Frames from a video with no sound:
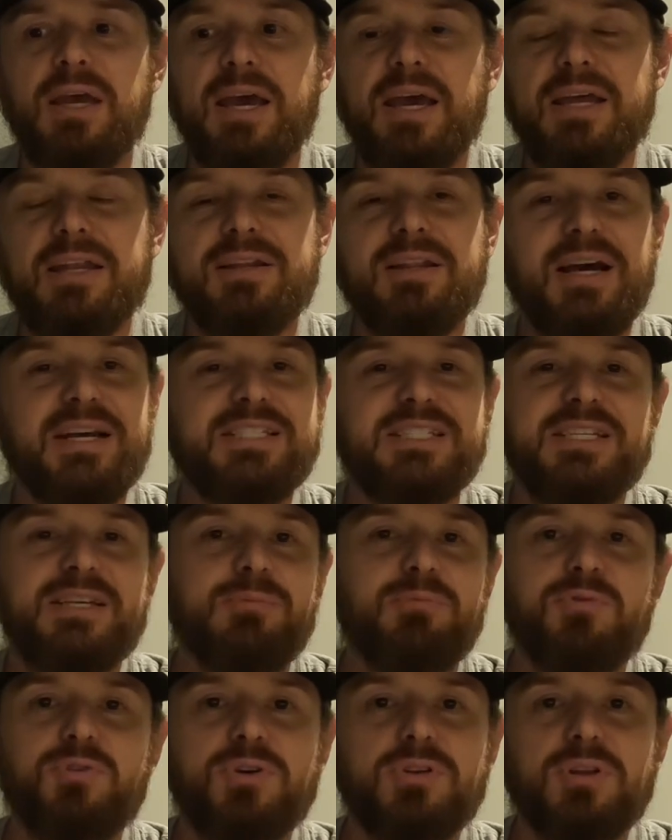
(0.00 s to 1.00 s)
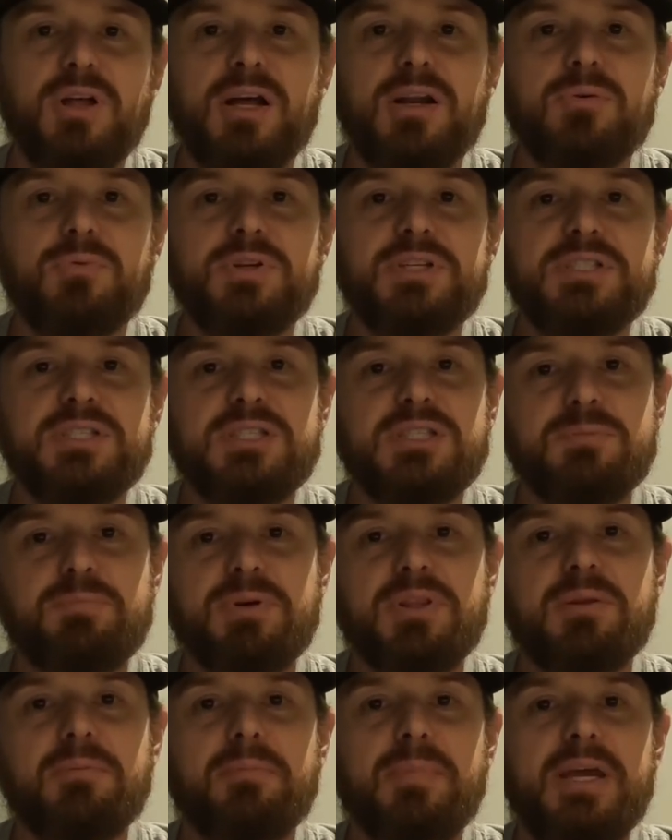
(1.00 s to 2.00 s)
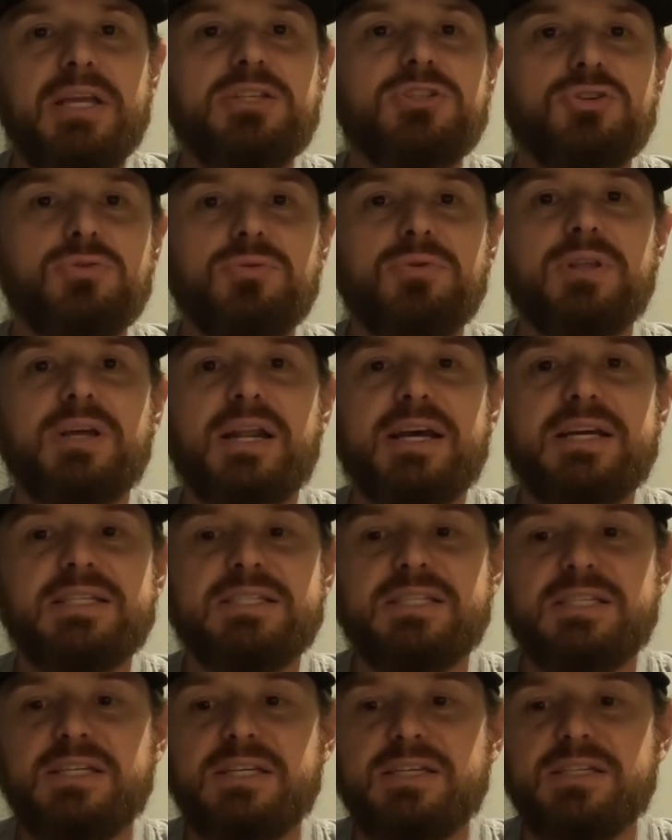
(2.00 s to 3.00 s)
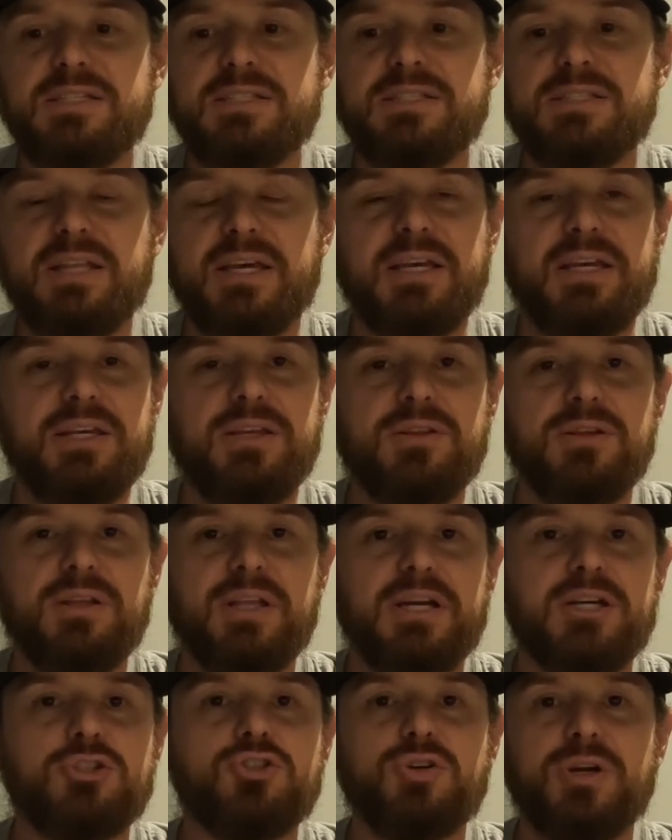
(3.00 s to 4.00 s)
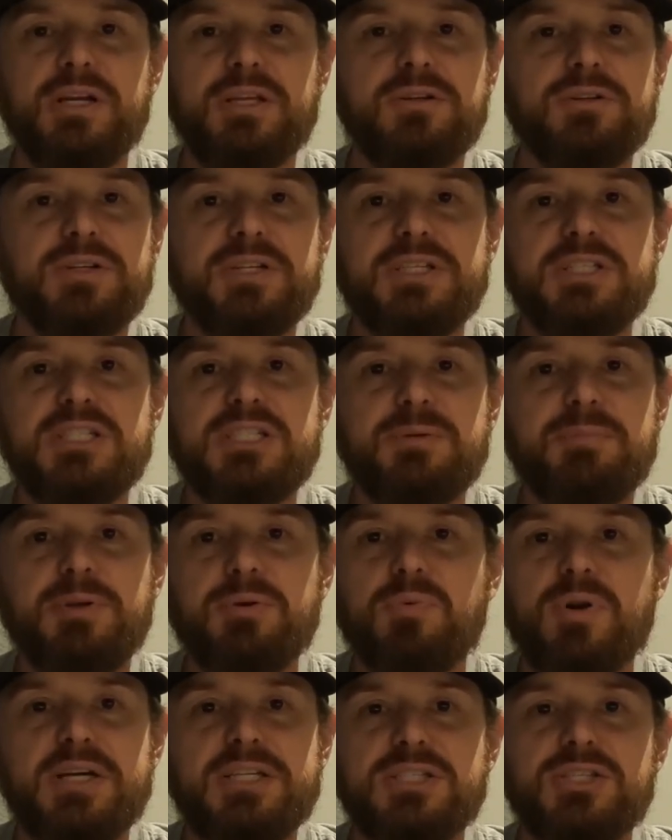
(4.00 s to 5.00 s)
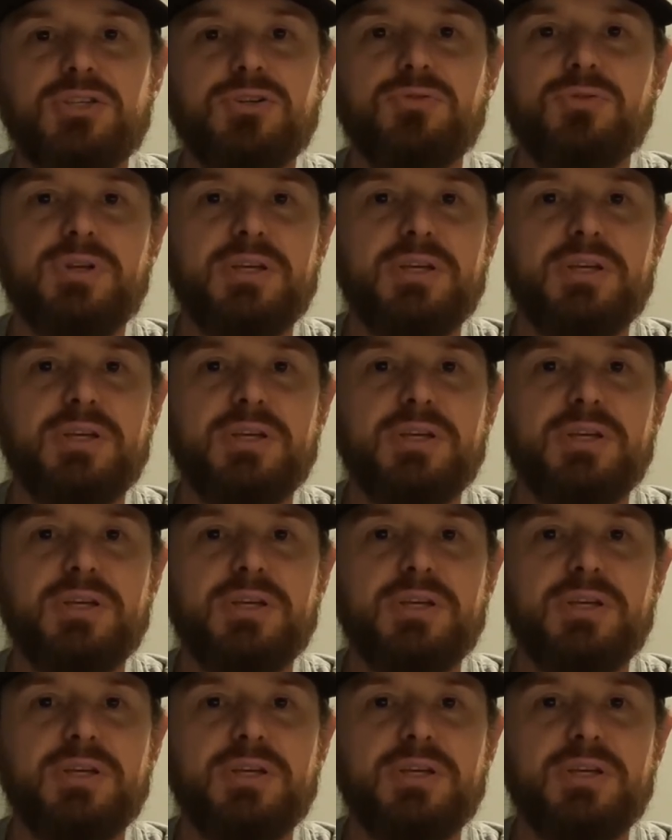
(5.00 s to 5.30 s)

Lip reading: And I see them for a lot of reasons, but the main two that I see is either a trailer needs to be rescued,